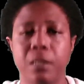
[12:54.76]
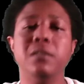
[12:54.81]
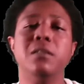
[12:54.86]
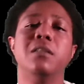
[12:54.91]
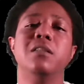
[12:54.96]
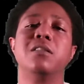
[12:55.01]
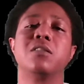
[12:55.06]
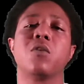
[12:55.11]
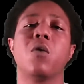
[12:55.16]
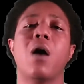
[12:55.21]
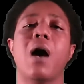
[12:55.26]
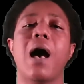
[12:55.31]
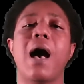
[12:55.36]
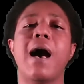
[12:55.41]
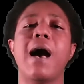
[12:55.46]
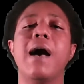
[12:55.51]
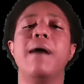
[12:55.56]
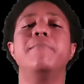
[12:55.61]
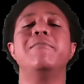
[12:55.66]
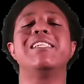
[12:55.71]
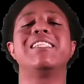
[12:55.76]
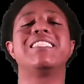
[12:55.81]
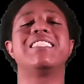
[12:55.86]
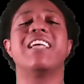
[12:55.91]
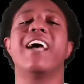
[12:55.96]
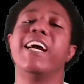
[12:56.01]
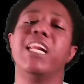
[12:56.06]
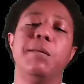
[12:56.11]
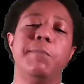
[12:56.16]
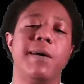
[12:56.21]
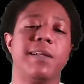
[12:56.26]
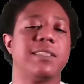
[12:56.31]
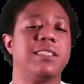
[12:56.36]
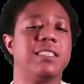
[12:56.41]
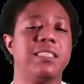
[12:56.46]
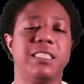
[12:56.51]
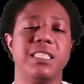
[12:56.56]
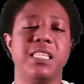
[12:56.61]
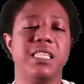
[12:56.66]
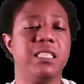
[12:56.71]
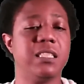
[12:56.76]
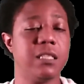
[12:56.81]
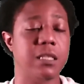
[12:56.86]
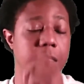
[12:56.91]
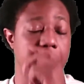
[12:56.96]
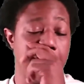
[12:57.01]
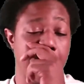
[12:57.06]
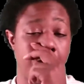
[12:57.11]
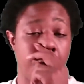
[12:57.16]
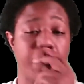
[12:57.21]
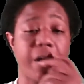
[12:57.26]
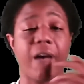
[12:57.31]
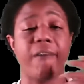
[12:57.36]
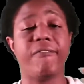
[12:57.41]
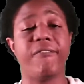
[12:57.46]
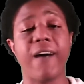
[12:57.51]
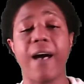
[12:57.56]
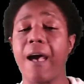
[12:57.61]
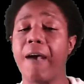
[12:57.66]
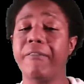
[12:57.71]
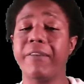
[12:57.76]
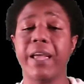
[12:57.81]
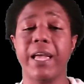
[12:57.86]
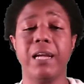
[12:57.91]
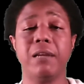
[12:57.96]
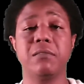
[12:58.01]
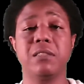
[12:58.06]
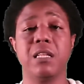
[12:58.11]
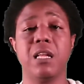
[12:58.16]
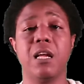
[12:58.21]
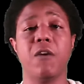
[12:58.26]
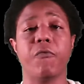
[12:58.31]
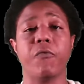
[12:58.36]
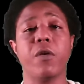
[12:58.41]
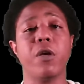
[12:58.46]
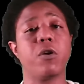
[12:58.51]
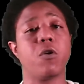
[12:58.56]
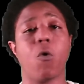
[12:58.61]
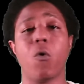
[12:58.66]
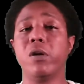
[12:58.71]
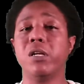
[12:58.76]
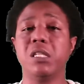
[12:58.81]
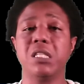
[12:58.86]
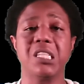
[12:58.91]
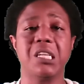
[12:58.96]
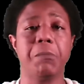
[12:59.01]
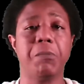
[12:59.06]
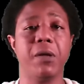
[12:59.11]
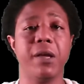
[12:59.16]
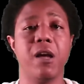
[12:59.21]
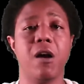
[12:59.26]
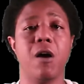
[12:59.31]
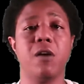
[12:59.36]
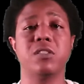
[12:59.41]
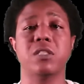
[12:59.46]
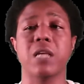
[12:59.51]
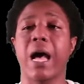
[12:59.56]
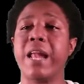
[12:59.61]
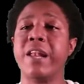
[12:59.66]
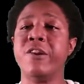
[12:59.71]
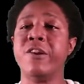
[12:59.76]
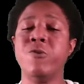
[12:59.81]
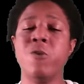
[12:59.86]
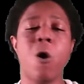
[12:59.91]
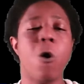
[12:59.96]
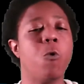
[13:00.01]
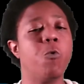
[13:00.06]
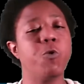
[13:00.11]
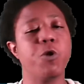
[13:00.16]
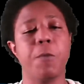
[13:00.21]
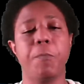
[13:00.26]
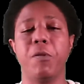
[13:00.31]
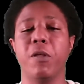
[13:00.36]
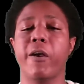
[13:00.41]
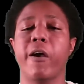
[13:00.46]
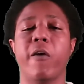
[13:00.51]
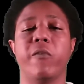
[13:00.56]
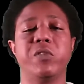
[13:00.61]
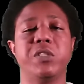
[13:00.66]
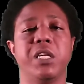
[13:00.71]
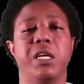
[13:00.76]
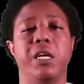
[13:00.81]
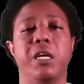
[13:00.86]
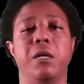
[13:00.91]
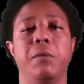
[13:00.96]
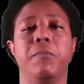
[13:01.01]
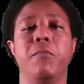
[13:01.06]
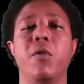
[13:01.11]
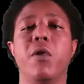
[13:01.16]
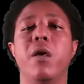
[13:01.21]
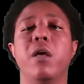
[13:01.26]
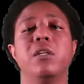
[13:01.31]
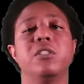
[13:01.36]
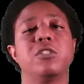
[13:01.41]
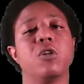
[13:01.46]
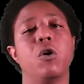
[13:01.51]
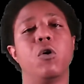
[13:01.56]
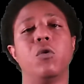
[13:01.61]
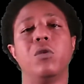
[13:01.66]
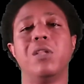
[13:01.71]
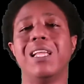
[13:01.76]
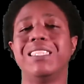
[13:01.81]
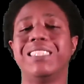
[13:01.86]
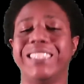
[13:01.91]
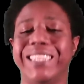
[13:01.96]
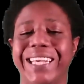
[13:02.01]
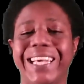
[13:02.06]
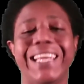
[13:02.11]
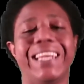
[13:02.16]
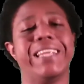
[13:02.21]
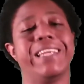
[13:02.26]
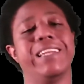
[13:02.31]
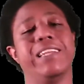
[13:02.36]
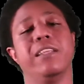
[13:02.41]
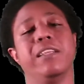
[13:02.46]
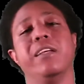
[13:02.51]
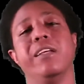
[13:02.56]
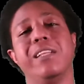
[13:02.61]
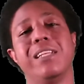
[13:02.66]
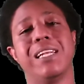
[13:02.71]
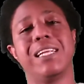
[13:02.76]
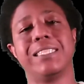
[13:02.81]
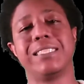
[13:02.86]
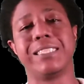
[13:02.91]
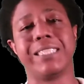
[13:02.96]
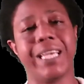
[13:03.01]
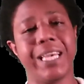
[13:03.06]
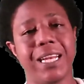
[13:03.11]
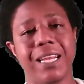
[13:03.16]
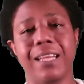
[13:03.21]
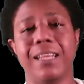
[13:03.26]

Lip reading: So I'm excited about this season. We got 5 games left going into the playoffs. I know we're a playoff team. So let's get it. Let's get it.